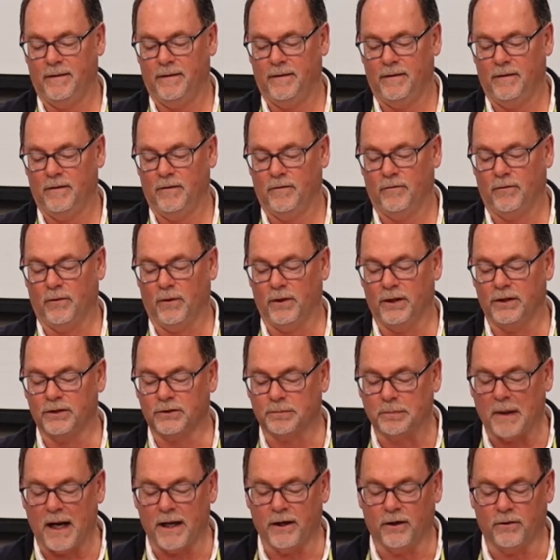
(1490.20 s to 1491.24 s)
For it is
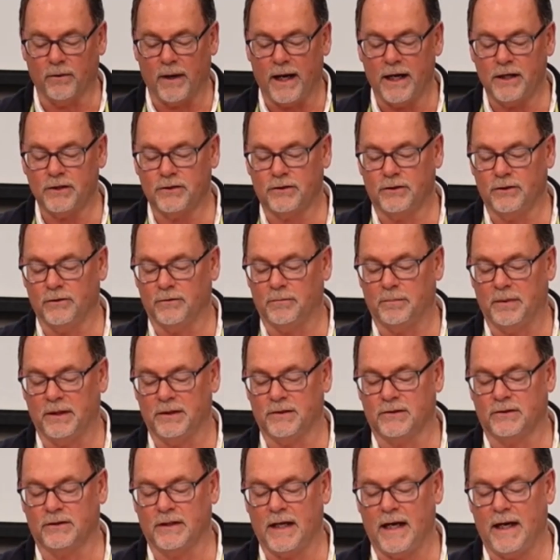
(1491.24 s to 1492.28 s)
by grace you have been
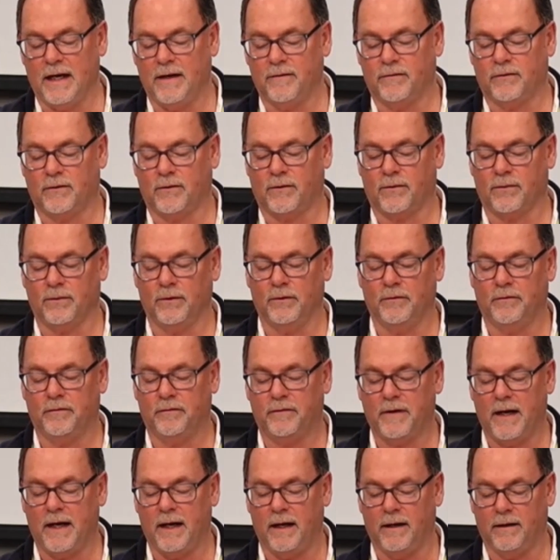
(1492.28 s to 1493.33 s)
saved through
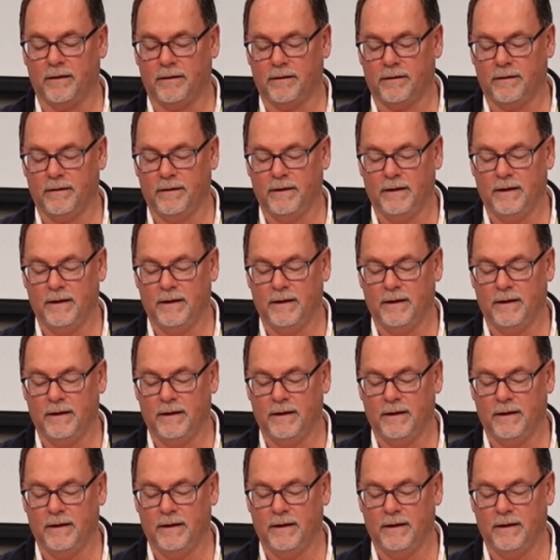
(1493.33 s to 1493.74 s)
faith.